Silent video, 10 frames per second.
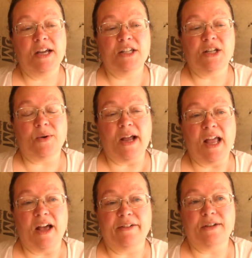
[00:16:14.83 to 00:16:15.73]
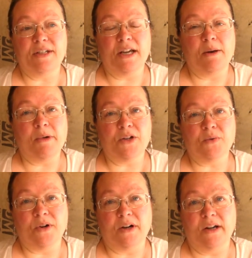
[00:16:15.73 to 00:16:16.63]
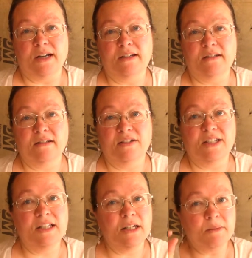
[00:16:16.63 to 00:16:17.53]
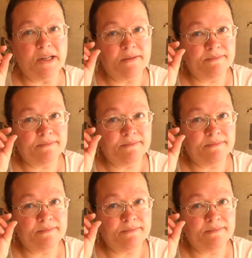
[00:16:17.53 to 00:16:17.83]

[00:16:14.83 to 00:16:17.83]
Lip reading: So I haven't done much work on it. Just a little bit.